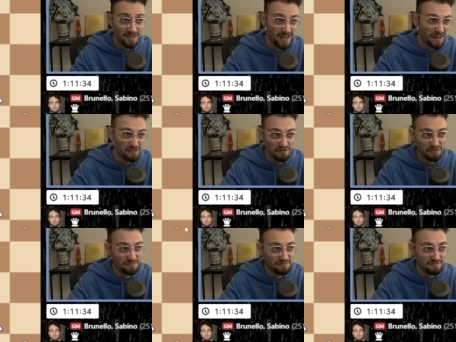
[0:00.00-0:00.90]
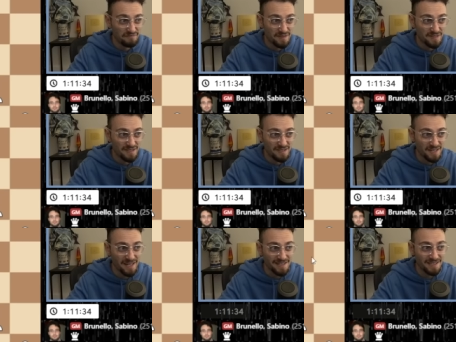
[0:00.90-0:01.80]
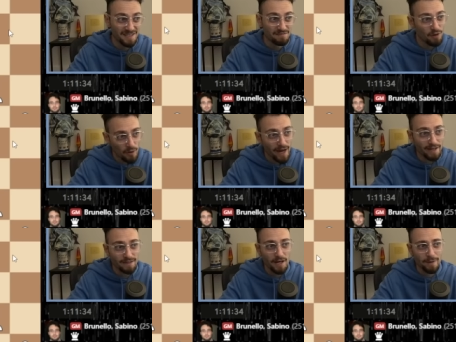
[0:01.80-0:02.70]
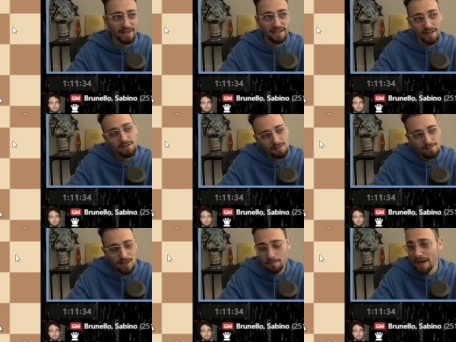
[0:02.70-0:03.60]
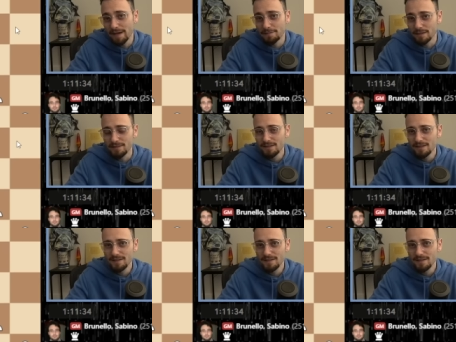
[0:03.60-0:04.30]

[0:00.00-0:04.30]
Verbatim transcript: F6? Okay, not a bad guess. Not bad, but